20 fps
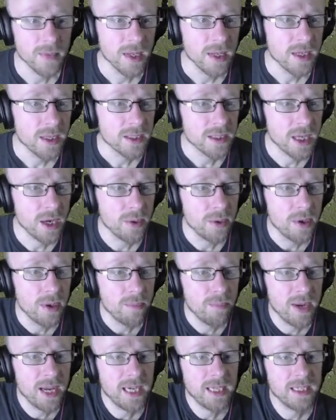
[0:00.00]
So
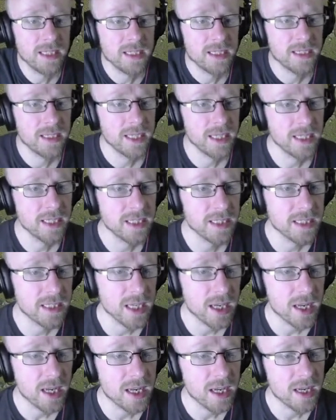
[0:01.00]
melee consists
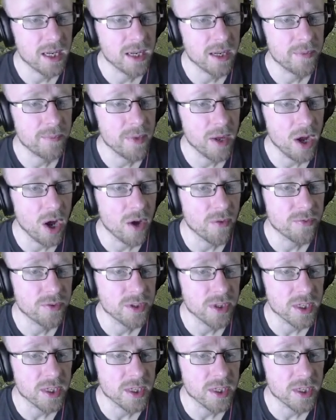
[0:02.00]
of